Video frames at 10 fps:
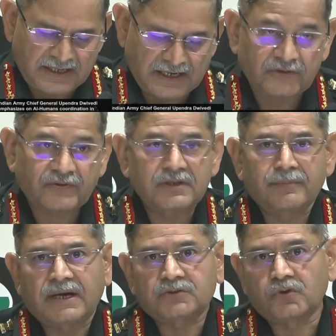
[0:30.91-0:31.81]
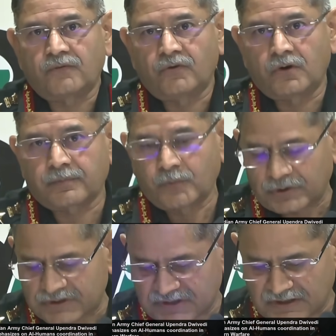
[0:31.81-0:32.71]
as far the Mask of War
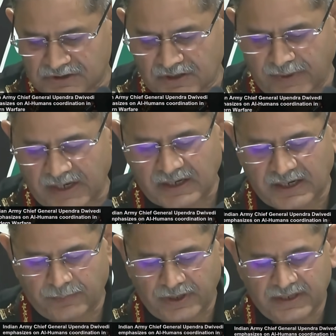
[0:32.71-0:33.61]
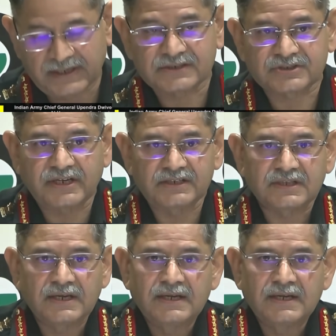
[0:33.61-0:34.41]
book is concerned by Carl Builder, it says